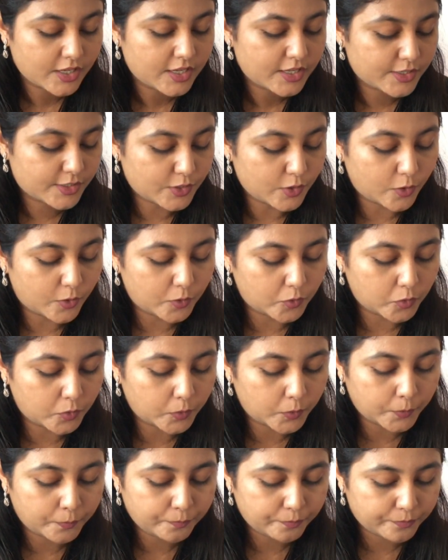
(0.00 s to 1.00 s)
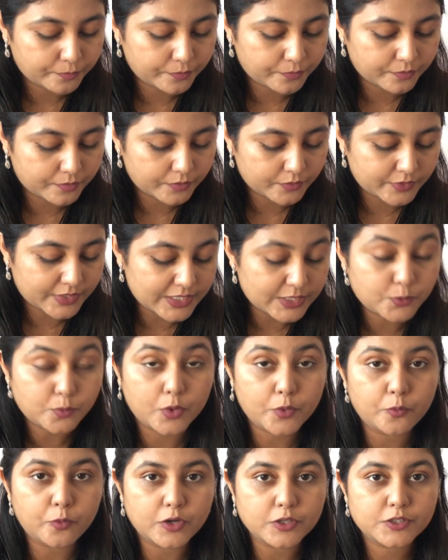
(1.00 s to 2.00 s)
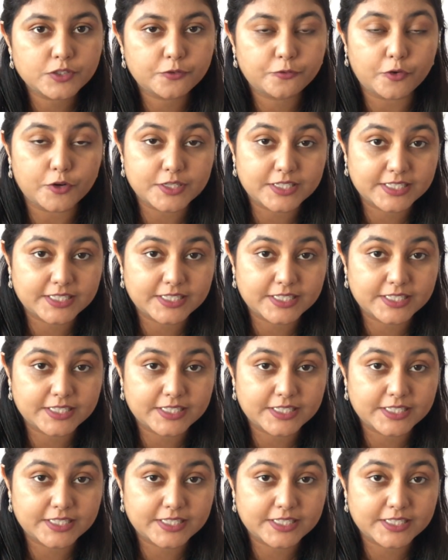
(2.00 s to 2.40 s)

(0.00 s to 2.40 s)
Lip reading: So this one was for